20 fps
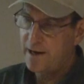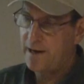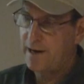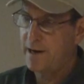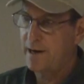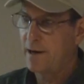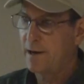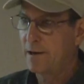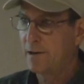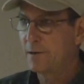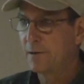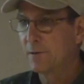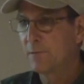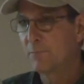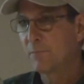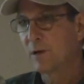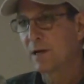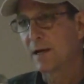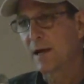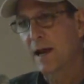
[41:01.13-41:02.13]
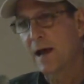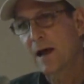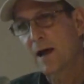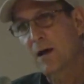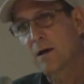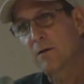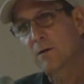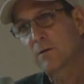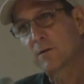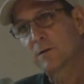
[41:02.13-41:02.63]
And, but
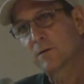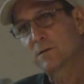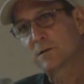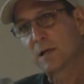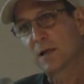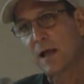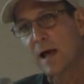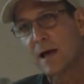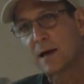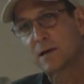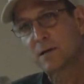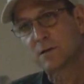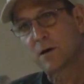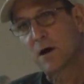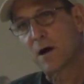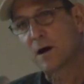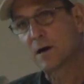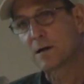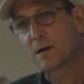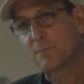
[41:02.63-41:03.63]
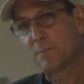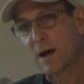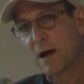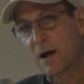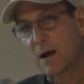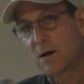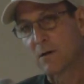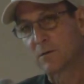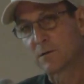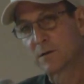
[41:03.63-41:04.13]
now there's a lot of talk
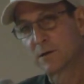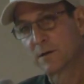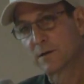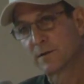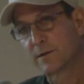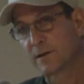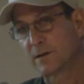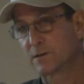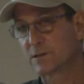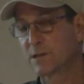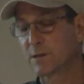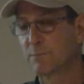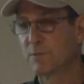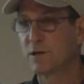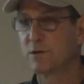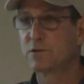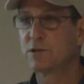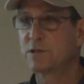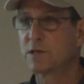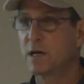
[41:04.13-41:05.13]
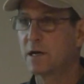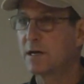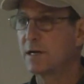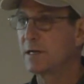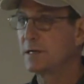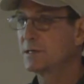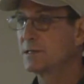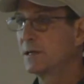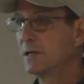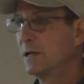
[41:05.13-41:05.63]
about, there's some new
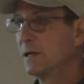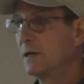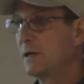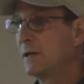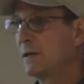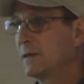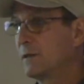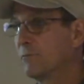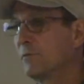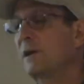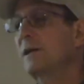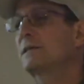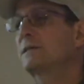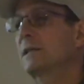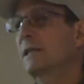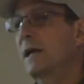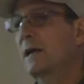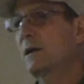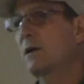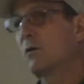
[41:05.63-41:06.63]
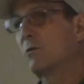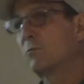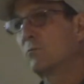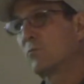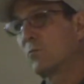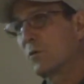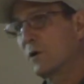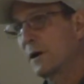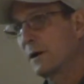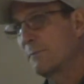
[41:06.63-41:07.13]
studies. The reason they
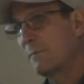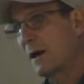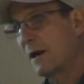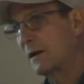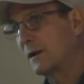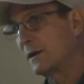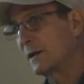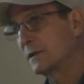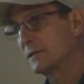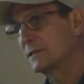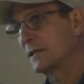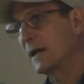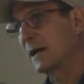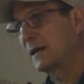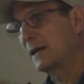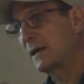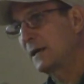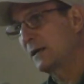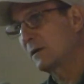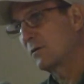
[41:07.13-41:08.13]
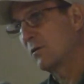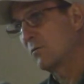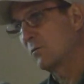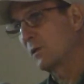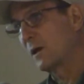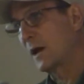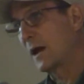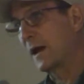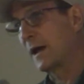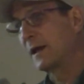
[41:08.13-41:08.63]
don't worry about it is that E.
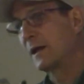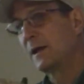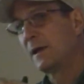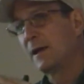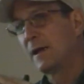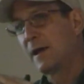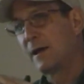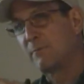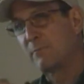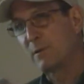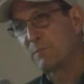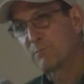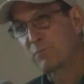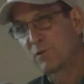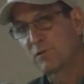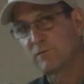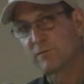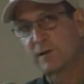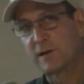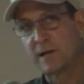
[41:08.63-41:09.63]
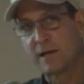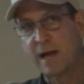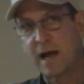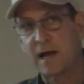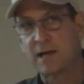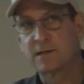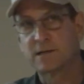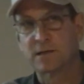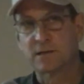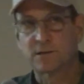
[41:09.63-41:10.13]
coli have been proven
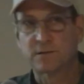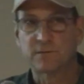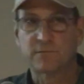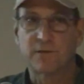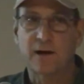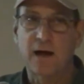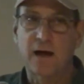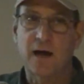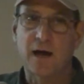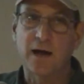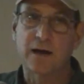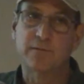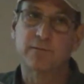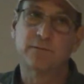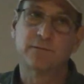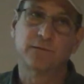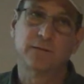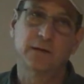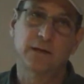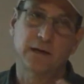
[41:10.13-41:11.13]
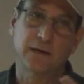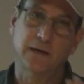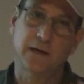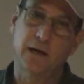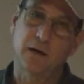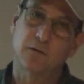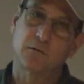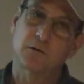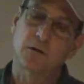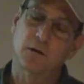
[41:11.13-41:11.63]
not to survive in
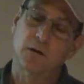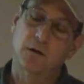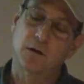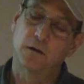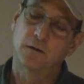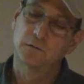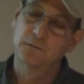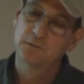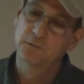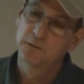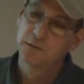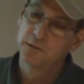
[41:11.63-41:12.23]
alcohol.